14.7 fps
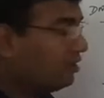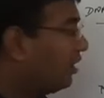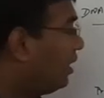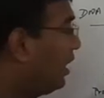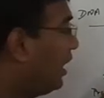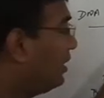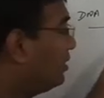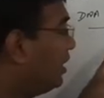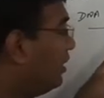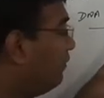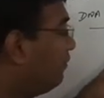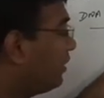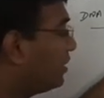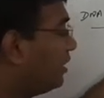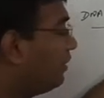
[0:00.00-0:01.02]
and the
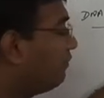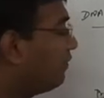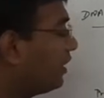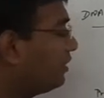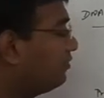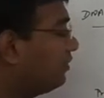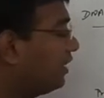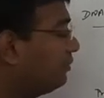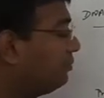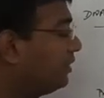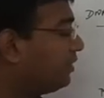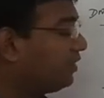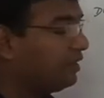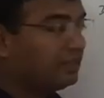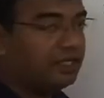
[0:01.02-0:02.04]
infected phage will
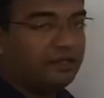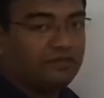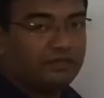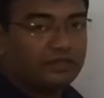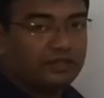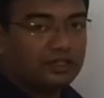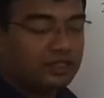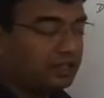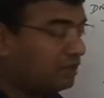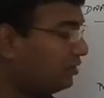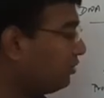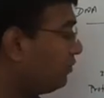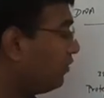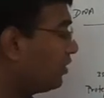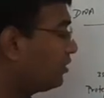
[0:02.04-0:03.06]
be treated with the
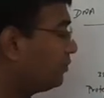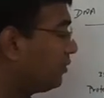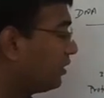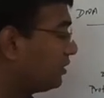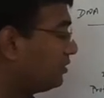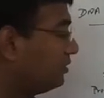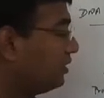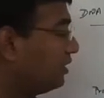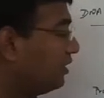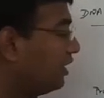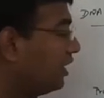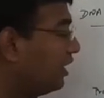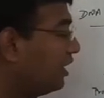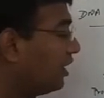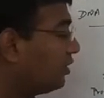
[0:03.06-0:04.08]
32 phosphorus, the
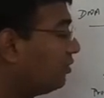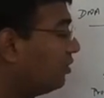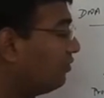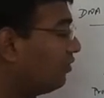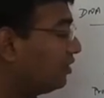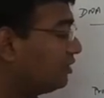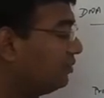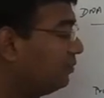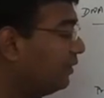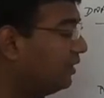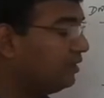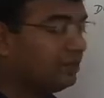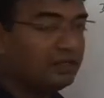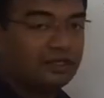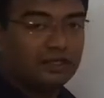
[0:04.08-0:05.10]
DNA core was
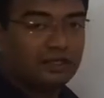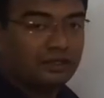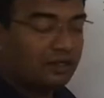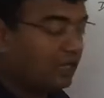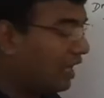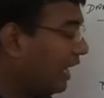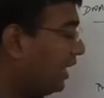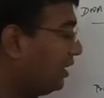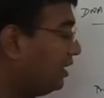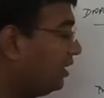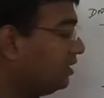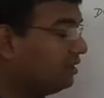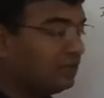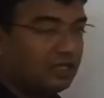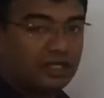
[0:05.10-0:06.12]
being added
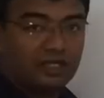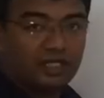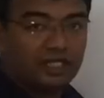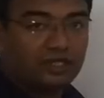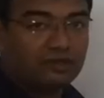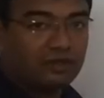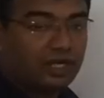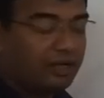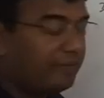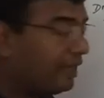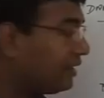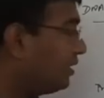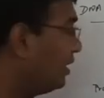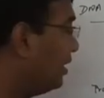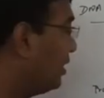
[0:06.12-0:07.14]
in the E. coli
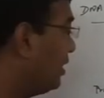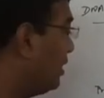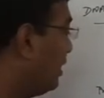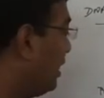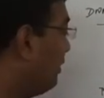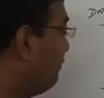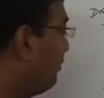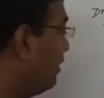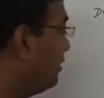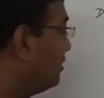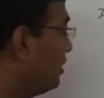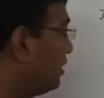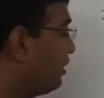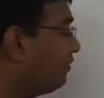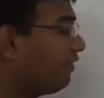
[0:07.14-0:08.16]
bacteria, and when
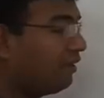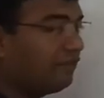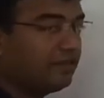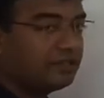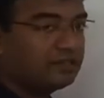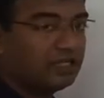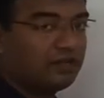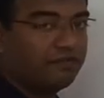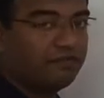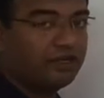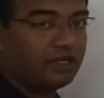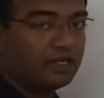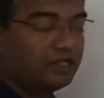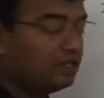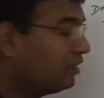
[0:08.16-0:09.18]
35S
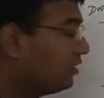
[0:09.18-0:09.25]
sulfur